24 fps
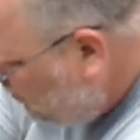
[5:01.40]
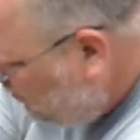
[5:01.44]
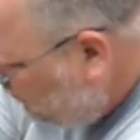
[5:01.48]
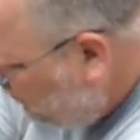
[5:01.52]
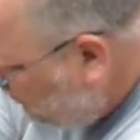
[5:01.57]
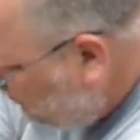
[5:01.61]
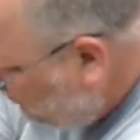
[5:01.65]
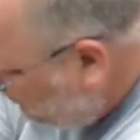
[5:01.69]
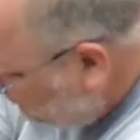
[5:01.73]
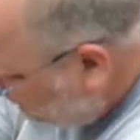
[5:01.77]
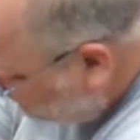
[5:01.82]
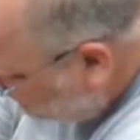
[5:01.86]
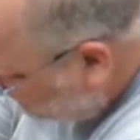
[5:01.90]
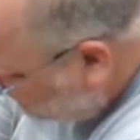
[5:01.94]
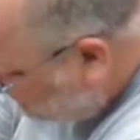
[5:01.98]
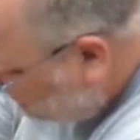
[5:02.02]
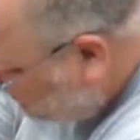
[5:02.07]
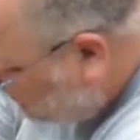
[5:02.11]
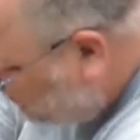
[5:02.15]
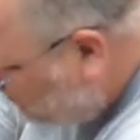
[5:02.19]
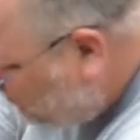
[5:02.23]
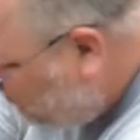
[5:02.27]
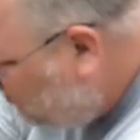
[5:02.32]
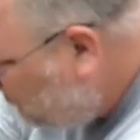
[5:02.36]
First thing
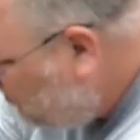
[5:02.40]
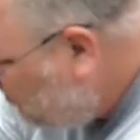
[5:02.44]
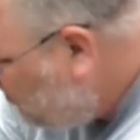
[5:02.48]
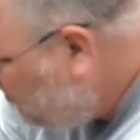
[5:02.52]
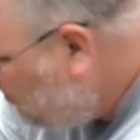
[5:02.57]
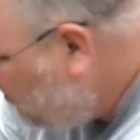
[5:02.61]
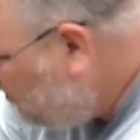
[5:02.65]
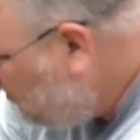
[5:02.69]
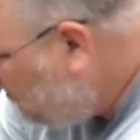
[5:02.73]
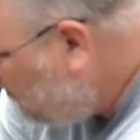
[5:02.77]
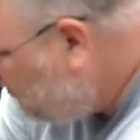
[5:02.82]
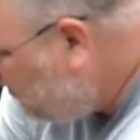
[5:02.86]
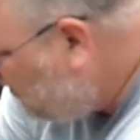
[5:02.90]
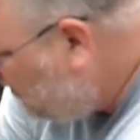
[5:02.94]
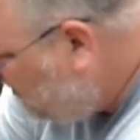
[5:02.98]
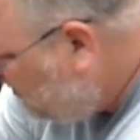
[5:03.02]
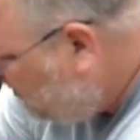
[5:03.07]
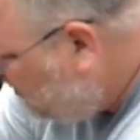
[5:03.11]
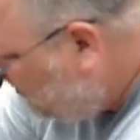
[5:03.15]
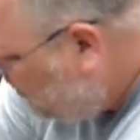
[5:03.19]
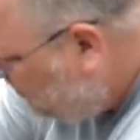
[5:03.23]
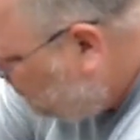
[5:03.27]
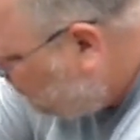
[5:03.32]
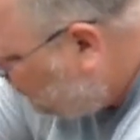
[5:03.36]
I'll show
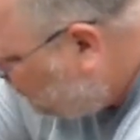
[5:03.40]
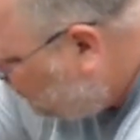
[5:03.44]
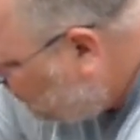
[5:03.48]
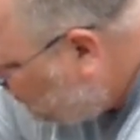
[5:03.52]
you is